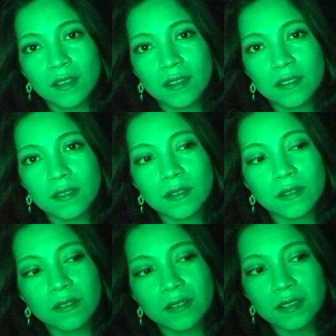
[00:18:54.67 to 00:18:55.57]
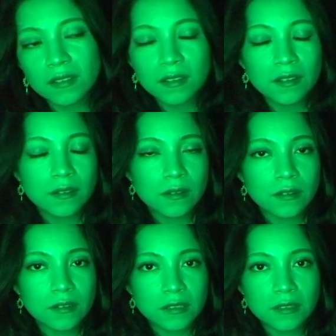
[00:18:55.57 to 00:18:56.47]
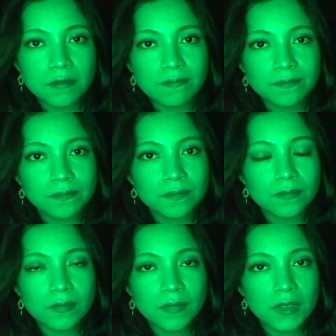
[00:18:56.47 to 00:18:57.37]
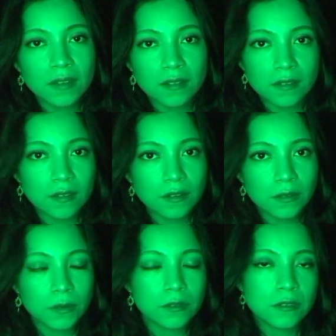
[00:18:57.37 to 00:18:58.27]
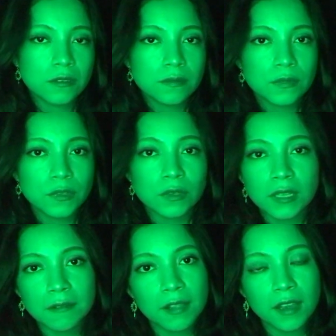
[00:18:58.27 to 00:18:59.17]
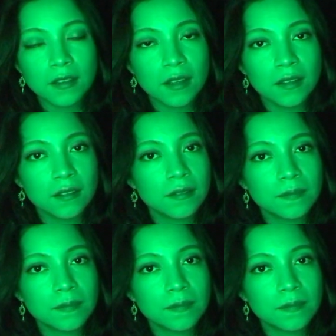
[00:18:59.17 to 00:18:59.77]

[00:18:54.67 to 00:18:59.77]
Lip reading: So it's not good. It's not good to live like that.